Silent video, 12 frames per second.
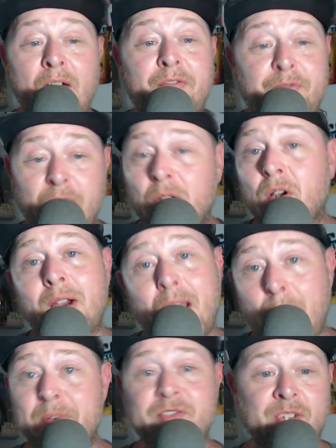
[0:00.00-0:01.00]
a filler
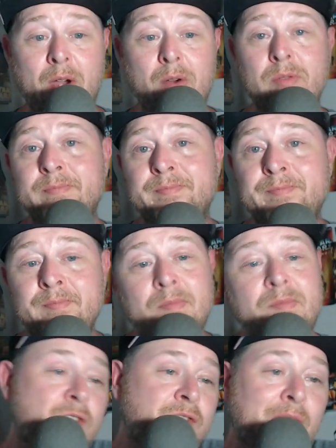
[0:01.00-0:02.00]
episode.
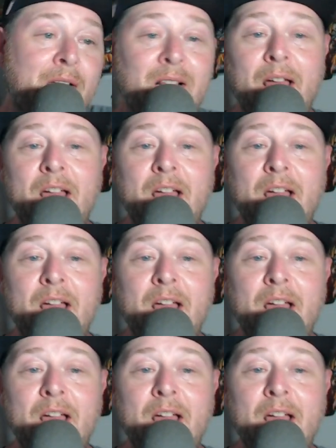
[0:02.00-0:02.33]
Just like